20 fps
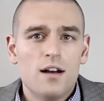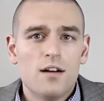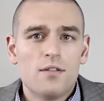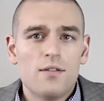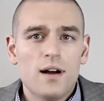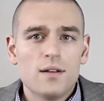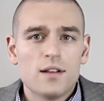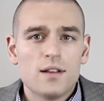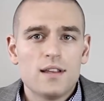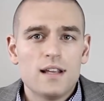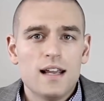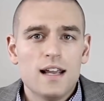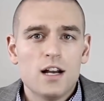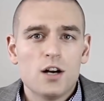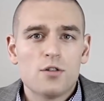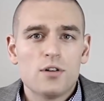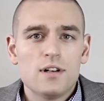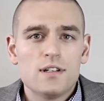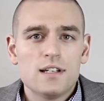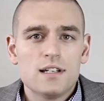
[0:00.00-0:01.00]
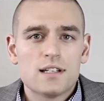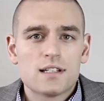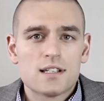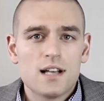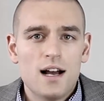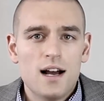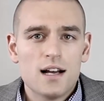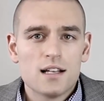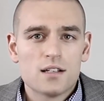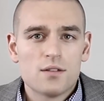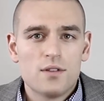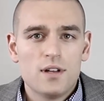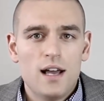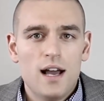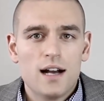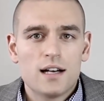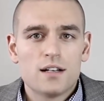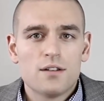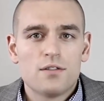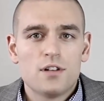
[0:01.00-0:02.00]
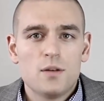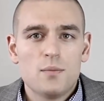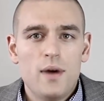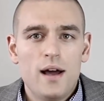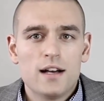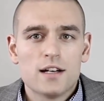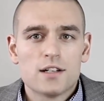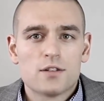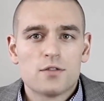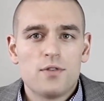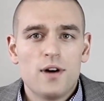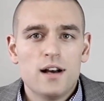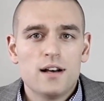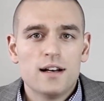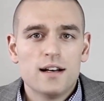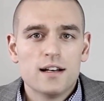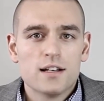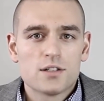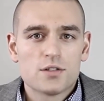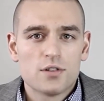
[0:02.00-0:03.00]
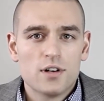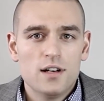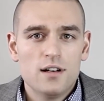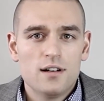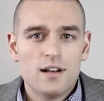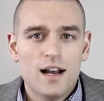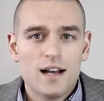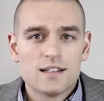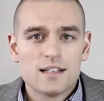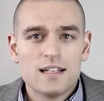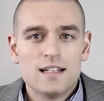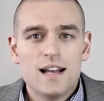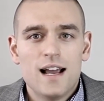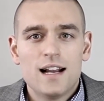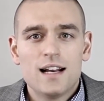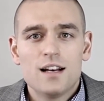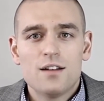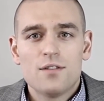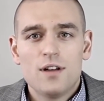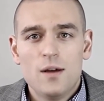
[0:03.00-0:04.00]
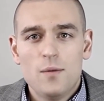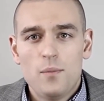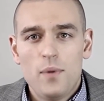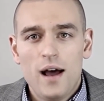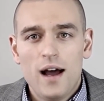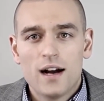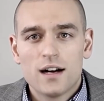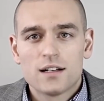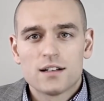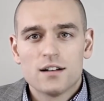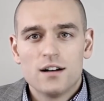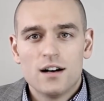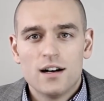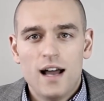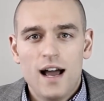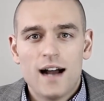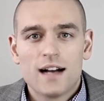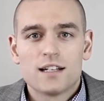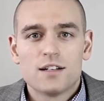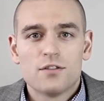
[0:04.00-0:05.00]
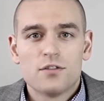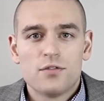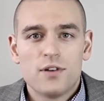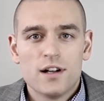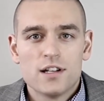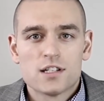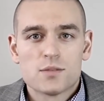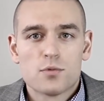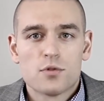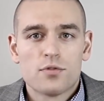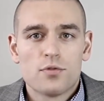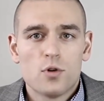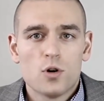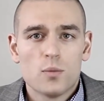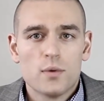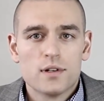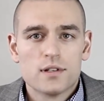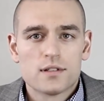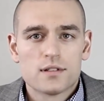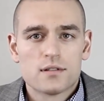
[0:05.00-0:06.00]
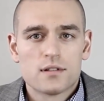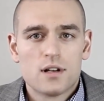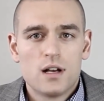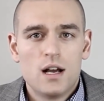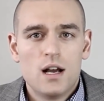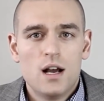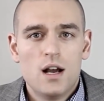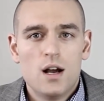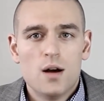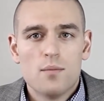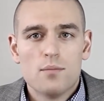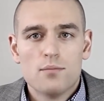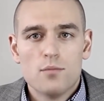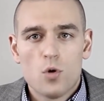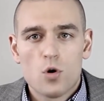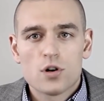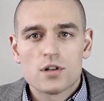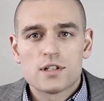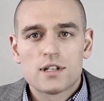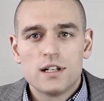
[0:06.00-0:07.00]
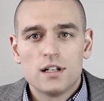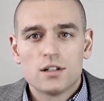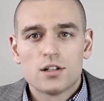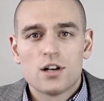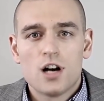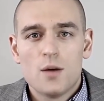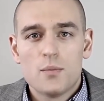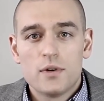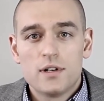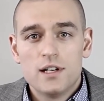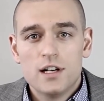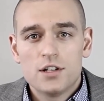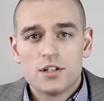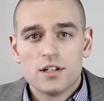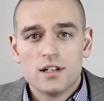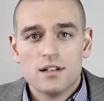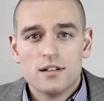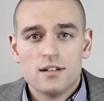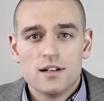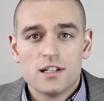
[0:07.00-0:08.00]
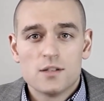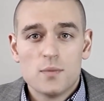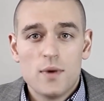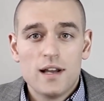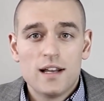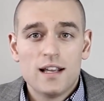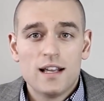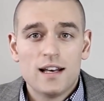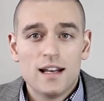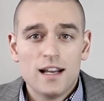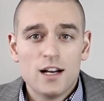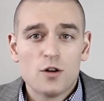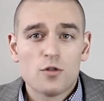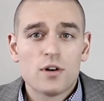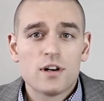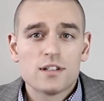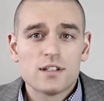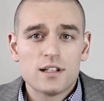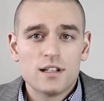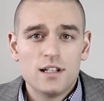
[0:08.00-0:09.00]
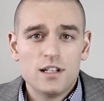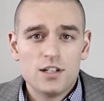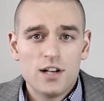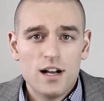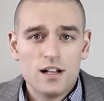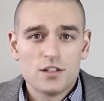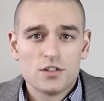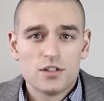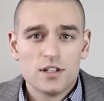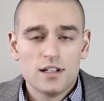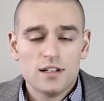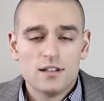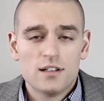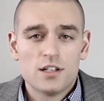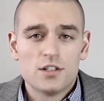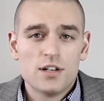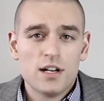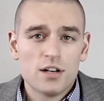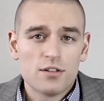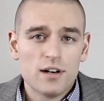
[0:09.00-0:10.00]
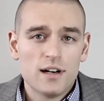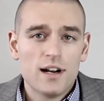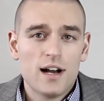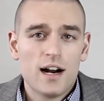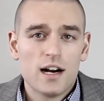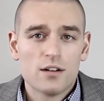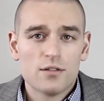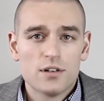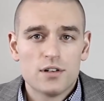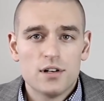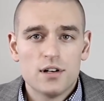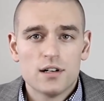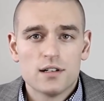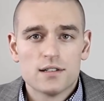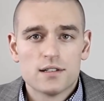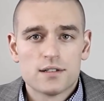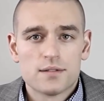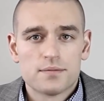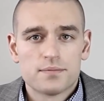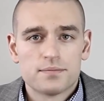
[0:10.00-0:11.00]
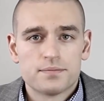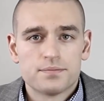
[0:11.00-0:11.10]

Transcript: found that the increasing size of the actively managed fund industry has a negative impact on active funds' performance. More skilled competition is making it increasingly challenging to generate higher returns.